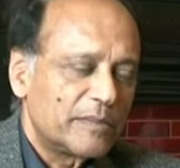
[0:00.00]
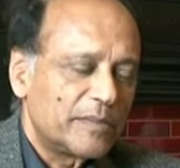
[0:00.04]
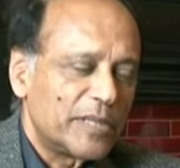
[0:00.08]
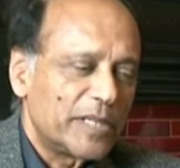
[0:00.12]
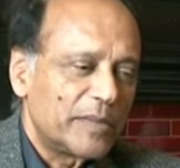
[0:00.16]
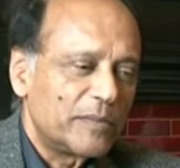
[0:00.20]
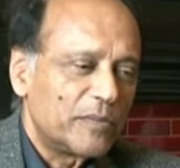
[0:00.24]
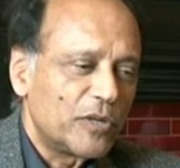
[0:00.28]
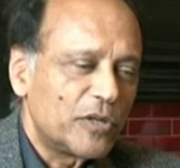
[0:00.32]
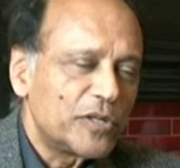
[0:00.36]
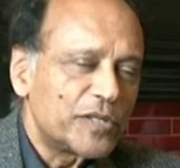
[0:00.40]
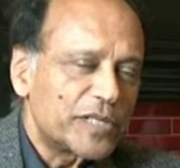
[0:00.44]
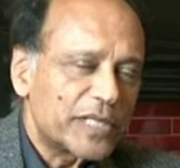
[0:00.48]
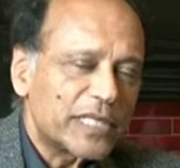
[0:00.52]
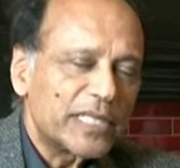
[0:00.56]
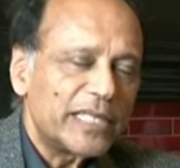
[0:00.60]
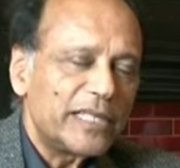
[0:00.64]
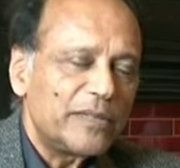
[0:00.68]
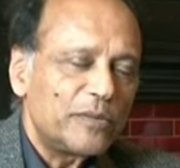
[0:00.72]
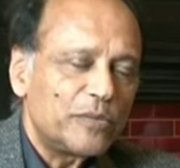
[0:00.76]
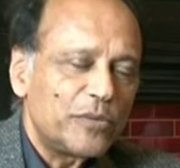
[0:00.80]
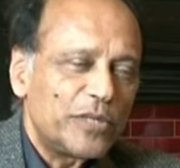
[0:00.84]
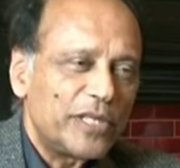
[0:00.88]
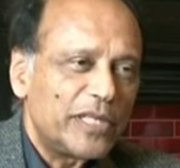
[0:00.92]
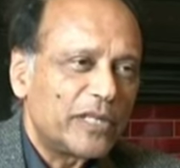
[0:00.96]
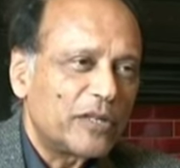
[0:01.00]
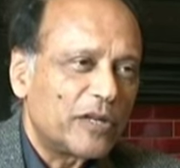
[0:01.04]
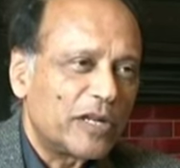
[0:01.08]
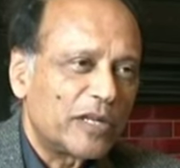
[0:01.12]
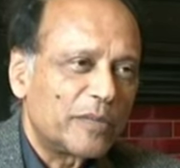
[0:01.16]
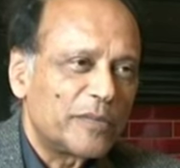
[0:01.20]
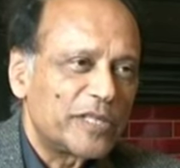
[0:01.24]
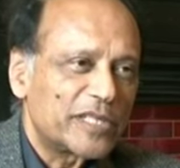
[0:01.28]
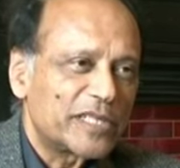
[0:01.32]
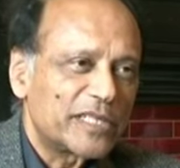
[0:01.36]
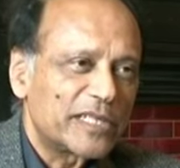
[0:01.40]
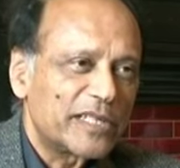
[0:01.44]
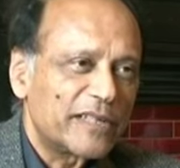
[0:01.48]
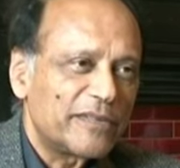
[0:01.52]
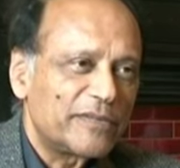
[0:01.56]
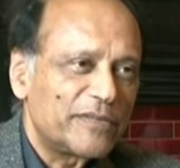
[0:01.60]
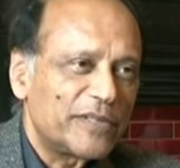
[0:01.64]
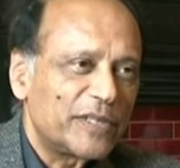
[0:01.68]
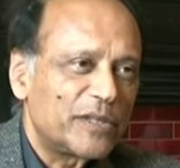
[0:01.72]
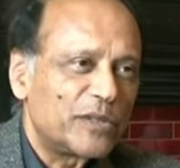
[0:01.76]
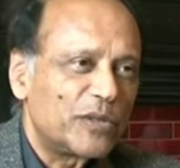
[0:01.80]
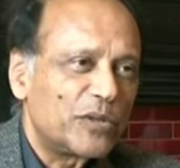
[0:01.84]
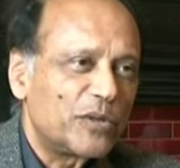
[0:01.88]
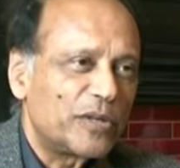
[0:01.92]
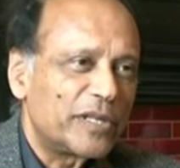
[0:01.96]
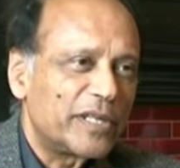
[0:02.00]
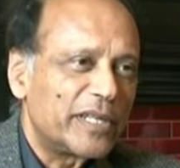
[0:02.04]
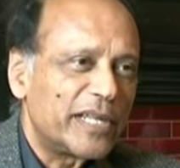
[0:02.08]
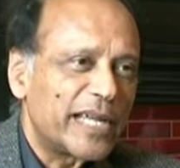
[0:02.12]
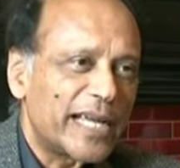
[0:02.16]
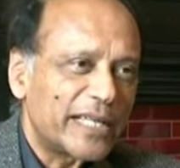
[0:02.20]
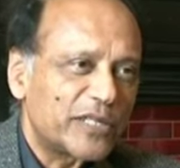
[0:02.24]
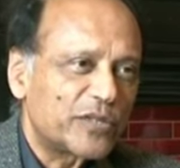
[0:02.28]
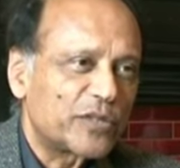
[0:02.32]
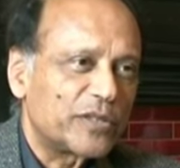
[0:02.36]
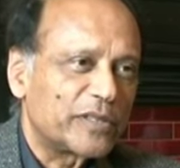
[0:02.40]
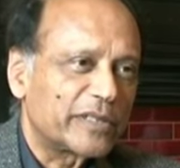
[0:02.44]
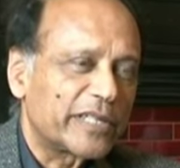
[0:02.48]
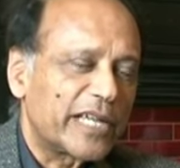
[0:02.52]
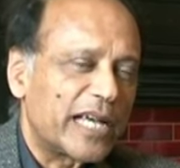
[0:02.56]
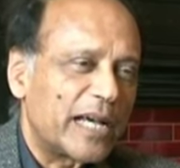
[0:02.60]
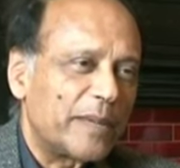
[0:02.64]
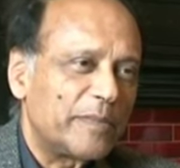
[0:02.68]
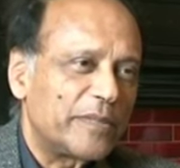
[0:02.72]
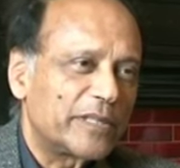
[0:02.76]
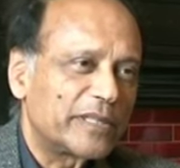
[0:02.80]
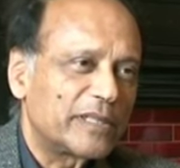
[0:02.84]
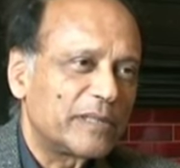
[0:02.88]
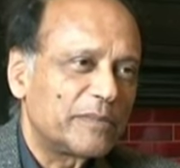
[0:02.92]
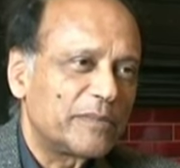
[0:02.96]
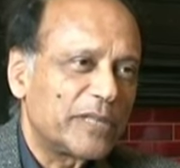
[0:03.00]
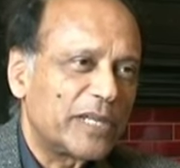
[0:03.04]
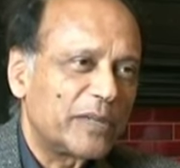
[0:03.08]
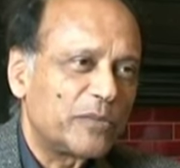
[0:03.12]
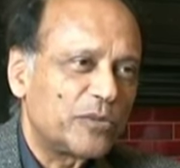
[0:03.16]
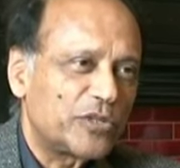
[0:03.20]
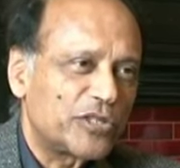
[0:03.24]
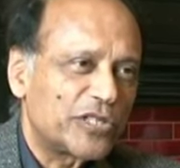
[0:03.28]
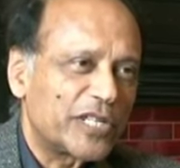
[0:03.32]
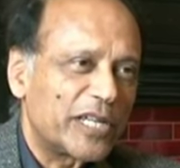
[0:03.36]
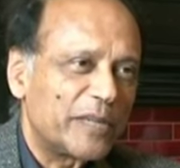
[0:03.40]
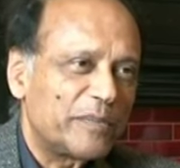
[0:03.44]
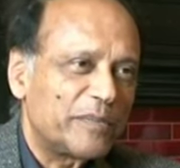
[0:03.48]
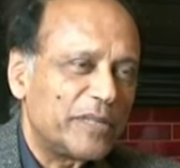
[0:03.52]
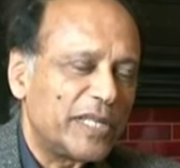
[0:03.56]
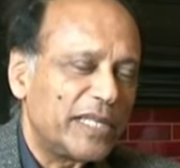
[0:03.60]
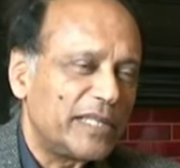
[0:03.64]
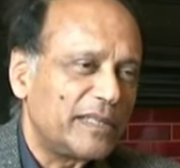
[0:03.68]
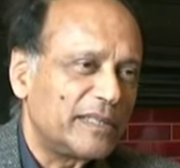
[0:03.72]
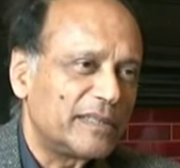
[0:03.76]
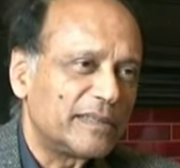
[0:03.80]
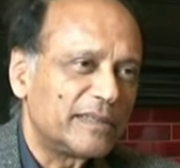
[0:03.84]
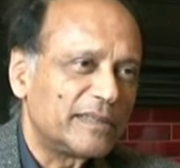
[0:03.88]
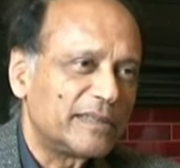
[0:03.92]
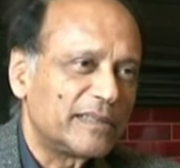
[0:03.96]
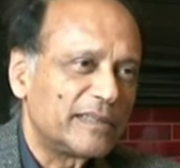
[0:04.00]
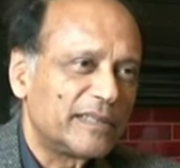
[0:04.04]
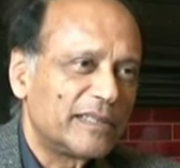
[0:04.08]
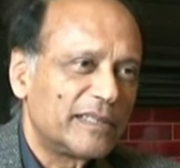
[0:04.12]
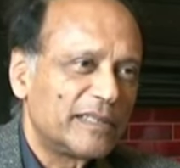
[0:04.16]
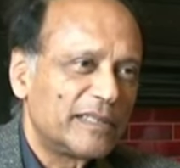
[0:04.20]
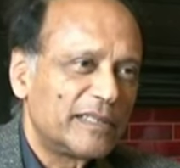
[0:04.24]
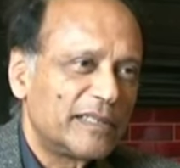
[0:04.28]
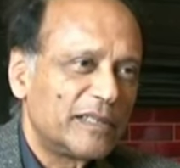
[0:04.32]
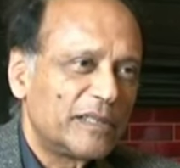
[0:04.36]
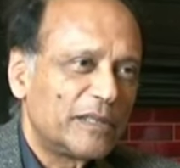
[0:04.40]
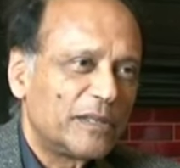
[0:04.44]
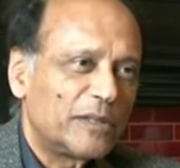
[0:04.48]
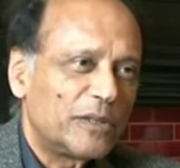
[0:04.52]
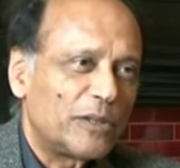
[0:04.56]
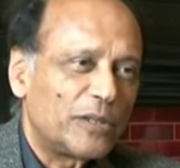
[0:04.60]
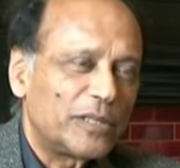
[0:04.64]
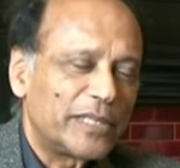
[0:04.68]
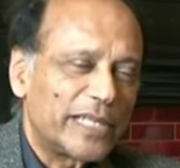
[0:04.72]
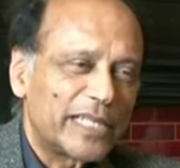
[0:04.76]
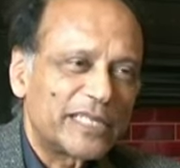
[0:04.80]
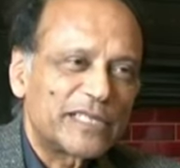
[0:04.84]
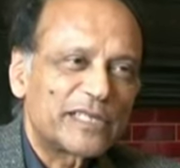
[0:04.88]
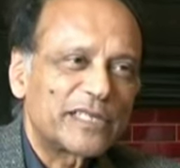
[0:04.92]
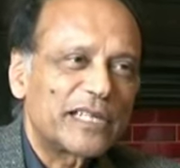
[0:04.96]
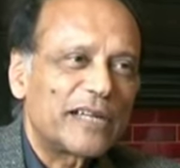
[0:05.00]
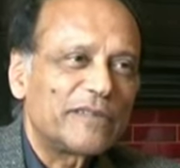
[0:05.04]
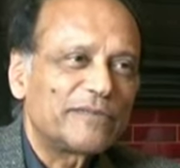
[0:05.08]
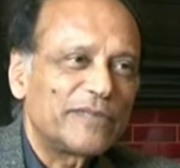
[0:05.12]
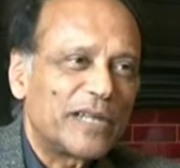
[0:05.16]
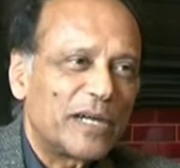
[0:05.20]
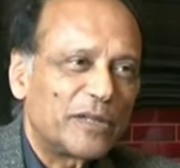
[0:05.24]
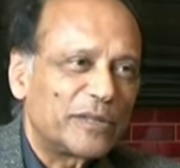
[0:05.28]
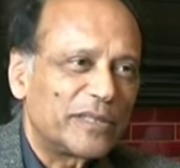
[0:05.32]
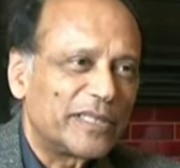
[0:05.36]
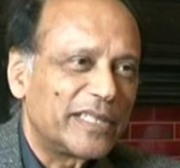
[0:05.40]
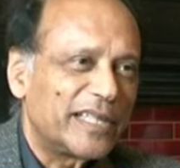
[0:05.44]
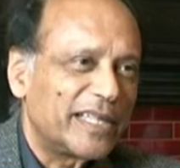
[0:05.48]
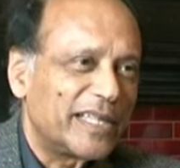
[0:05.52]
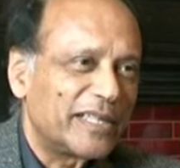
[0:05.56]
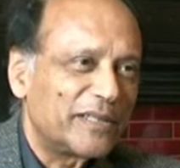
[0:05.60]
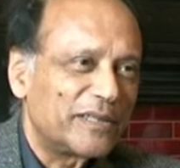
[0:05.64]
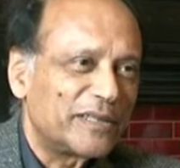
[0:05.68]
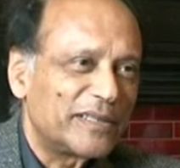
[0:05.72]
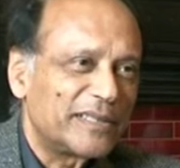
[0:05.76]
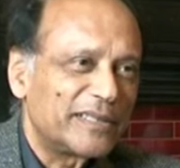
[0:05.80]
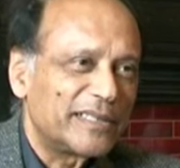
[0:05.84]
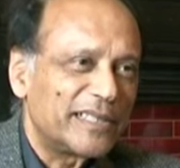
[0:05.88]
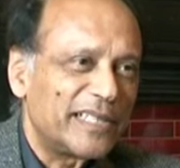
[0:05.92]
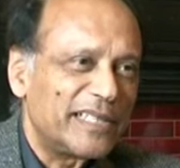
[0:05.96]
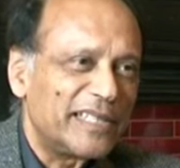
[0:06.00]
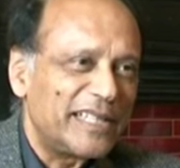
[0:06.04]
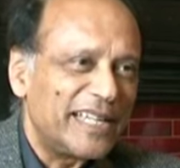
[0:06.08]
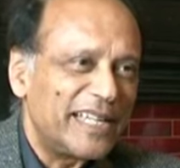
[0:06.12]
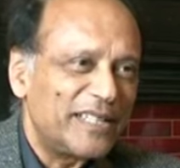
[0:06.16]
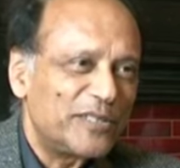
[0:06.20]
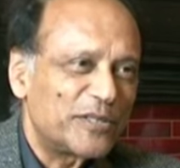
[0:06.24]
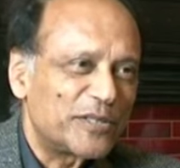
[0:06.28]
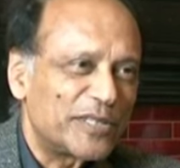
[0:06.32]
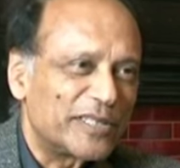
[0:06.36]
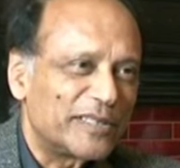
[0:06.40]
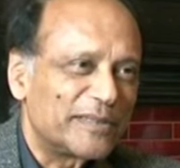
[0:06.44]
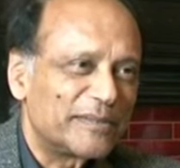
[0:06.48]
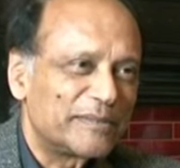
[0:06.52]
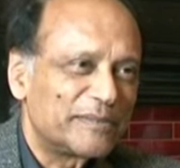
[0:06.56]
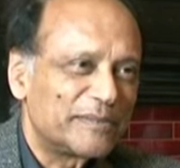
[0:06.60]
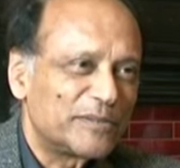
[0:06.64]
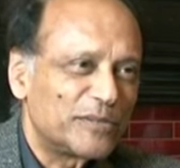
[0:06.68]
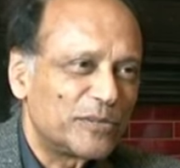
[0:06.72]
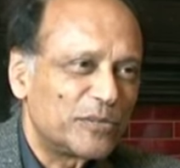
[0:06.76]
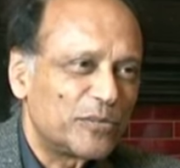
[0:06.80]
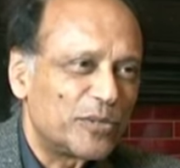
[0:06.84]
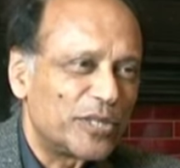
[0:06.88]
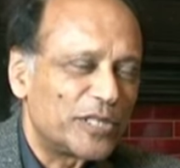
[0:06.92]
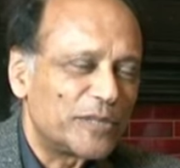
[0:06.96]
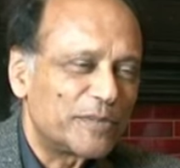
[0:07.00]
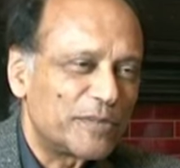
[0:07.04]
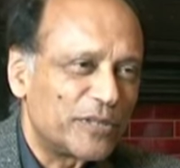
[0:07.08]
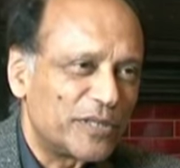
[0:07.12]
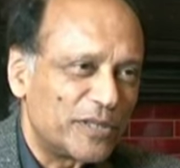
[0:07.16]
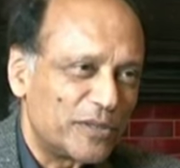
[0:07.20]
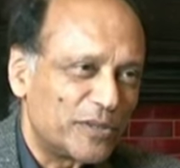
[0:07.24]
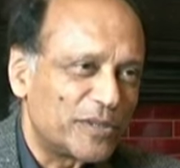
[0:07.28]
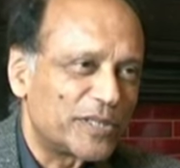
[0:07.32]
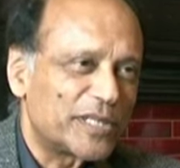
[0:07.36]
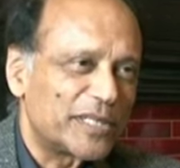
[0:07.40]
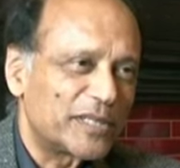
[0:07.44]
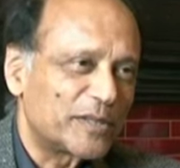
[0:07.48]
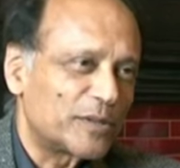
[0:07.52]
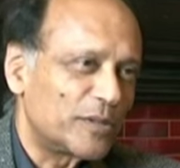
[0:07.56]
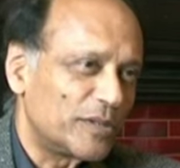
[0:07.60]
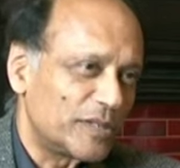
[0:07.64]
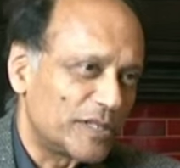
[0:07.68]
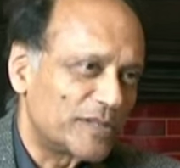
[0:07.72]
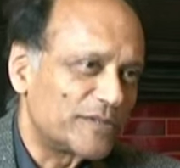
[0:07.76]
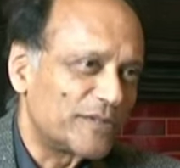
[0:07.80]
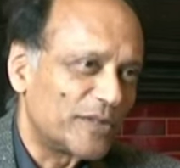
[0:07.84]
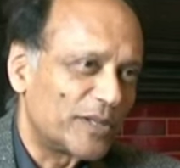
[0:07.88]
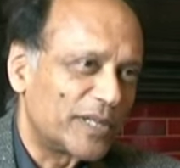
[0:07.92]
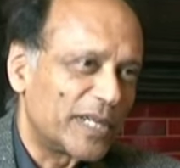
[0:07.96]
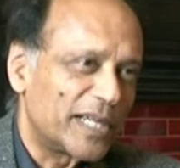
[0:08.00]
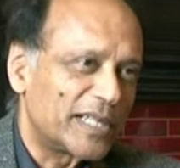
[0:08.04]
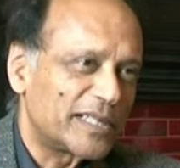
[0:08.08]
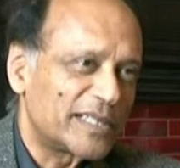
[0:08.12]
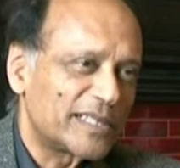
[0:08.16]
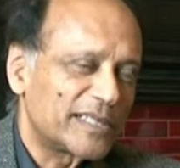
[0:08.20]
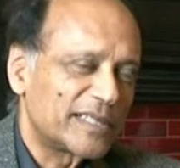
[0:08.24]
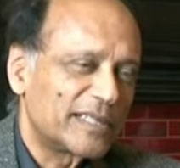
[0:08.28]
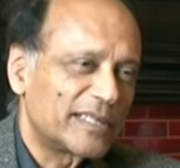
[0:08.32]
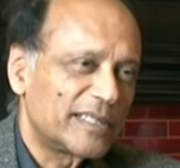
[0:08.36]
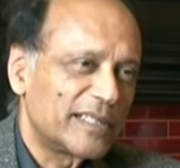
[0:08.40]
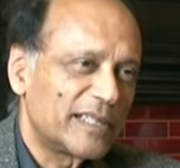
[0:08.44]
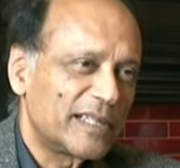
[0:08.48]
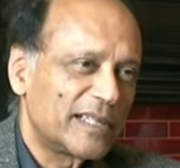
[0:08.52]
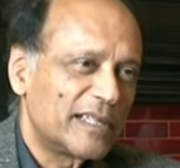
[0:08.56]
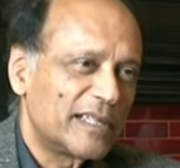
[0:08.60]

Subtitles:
But mostly we economists have ignored natural capital, by which I mean all that stuff out there in nature which produces goods for us.